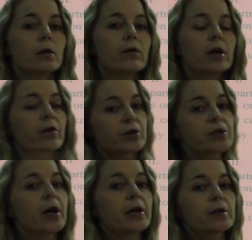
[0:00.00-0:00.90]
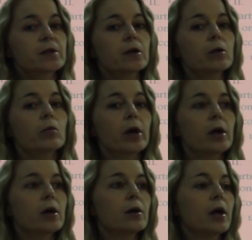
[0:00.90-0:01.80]
the other side is going to
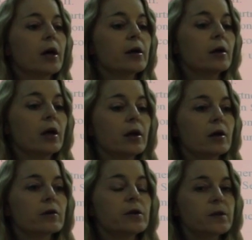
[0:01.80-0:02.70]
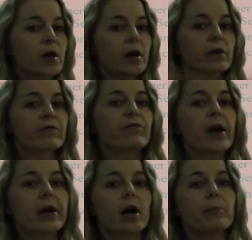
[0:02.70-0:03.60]
win, and Italy's kind of
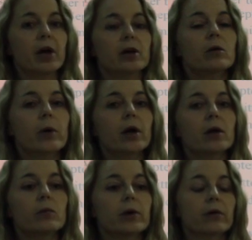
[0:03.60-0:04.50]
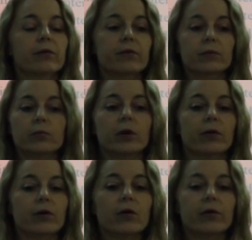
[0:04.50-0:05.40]
fed up anyway
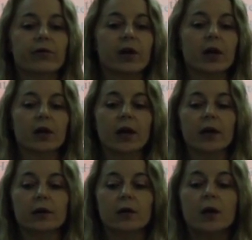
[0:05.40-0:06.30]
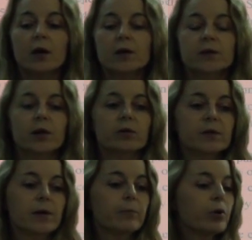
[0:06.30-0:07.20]
with the whole thing. And so at
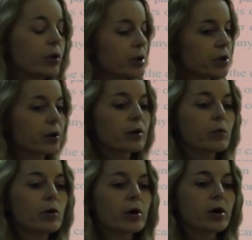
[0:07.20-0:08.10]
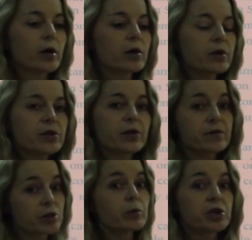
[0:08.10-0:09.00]
some point during the war, Italy sort of
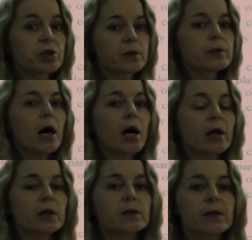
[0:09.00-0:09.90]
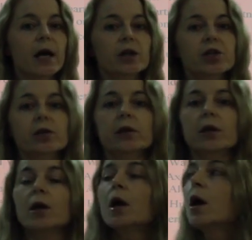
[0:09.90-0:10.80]
switches sides,
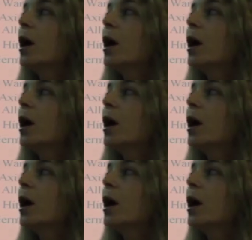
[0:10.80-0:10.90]
actually.